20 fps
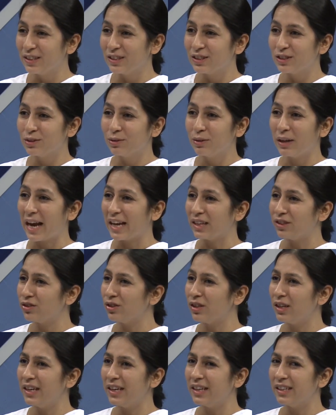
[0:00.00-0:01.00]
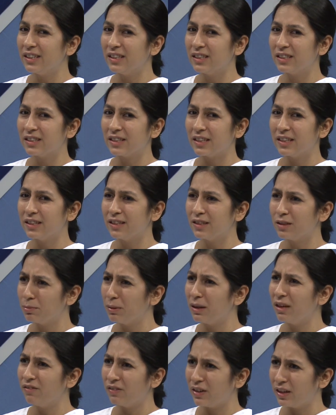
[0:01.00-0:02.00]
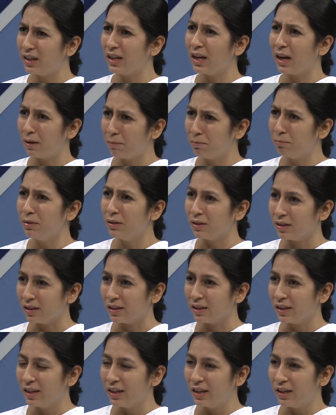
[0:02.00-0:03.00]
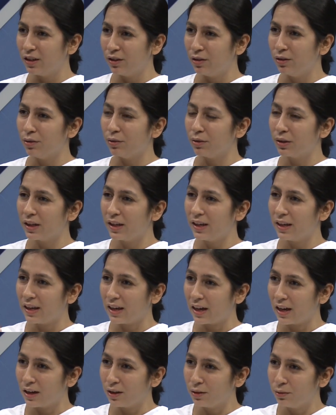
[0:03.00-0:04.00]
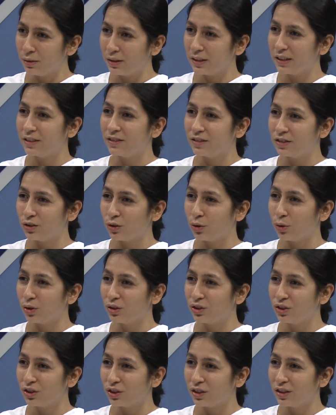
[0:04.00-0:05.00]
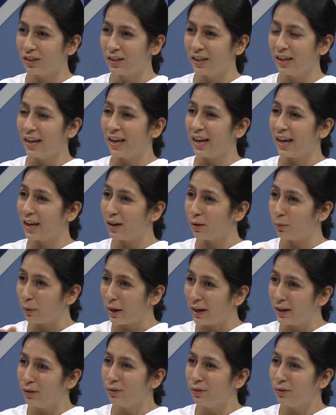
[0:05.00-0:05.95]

So actually it is being very humble, you know. Okay, now it's your turn, and why